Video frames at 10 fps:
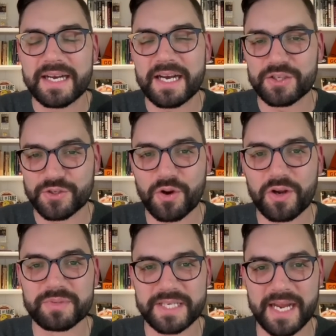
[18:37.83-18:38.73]
a
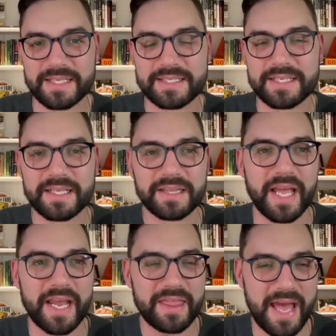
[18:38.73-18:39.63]
circumstance
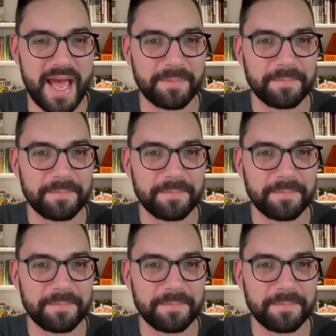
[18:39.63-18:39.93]
like that.